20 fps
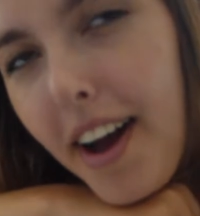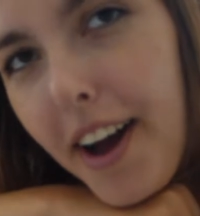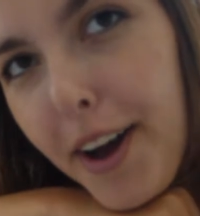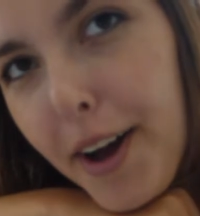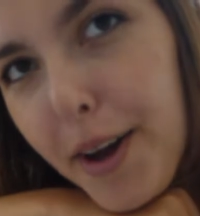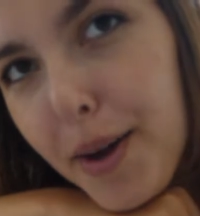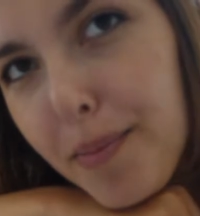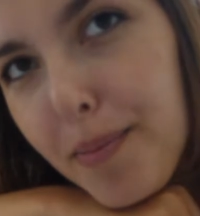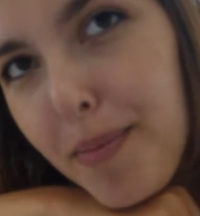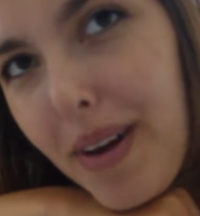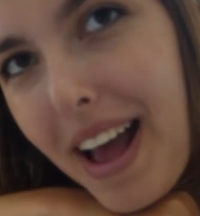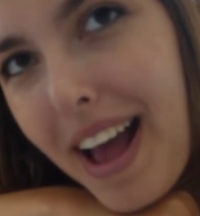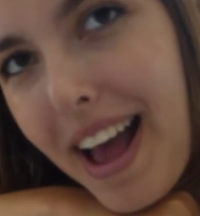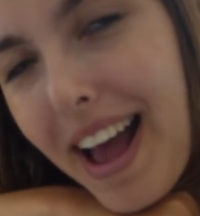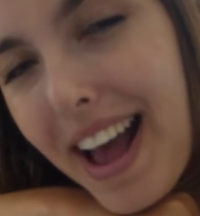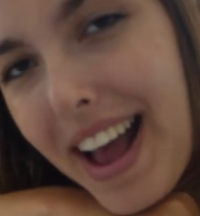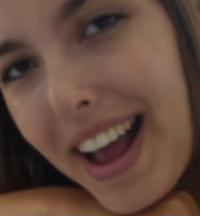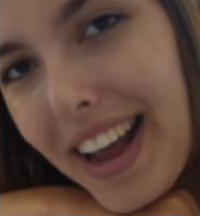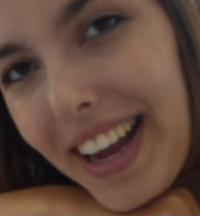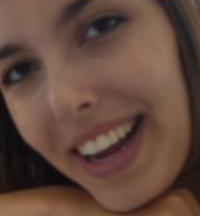
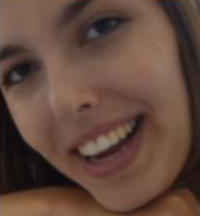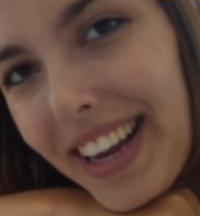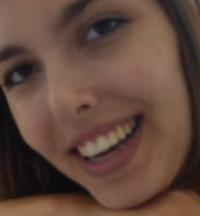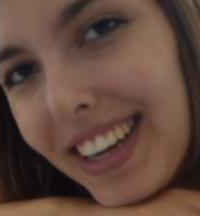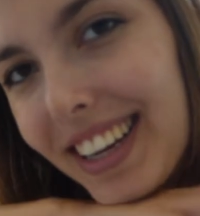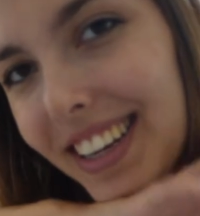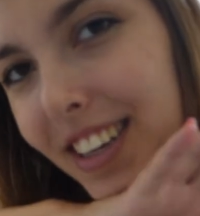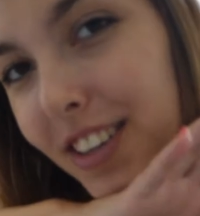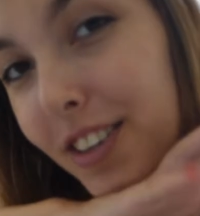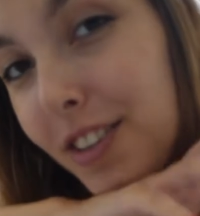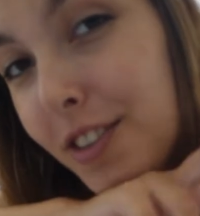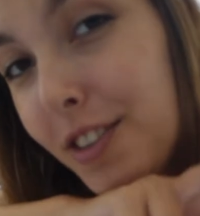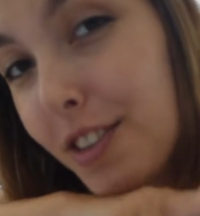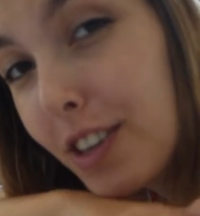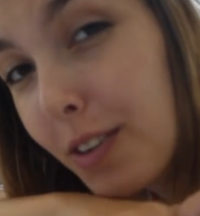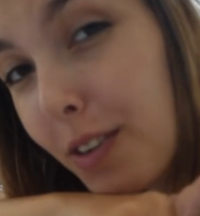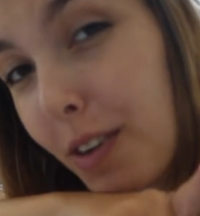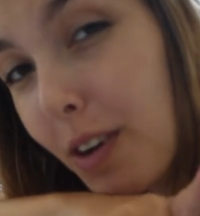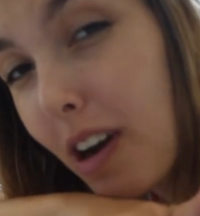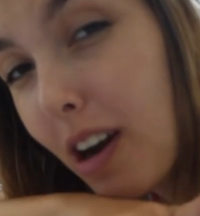Hey,
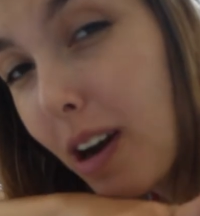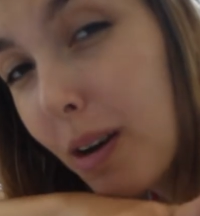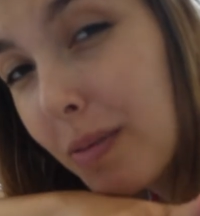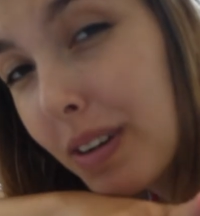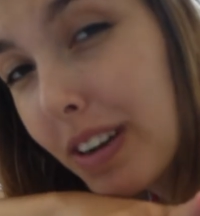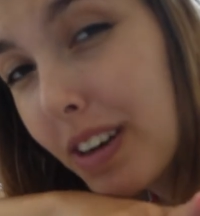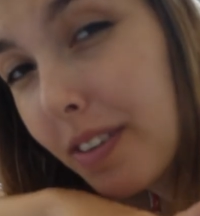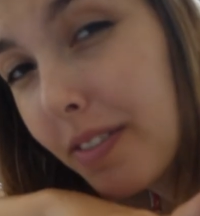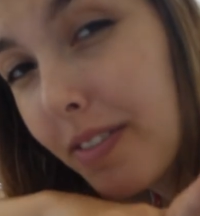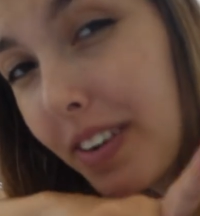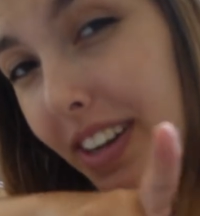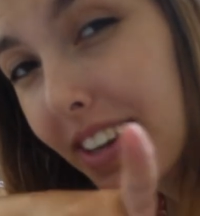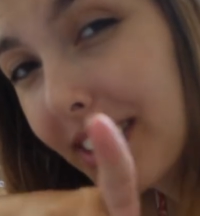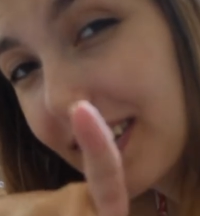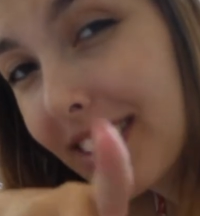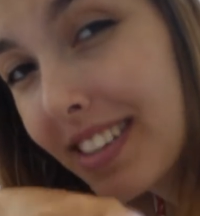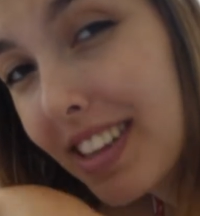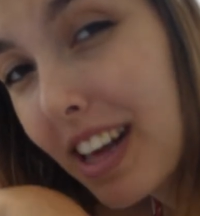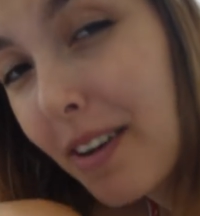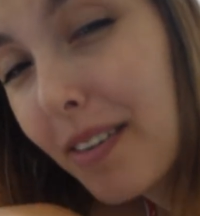don't know how I'm gonna figure
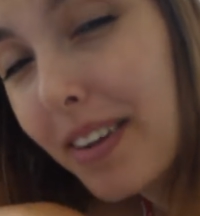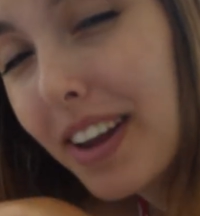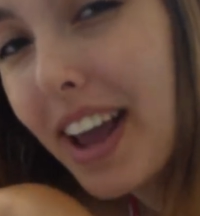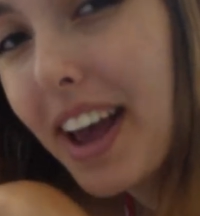this out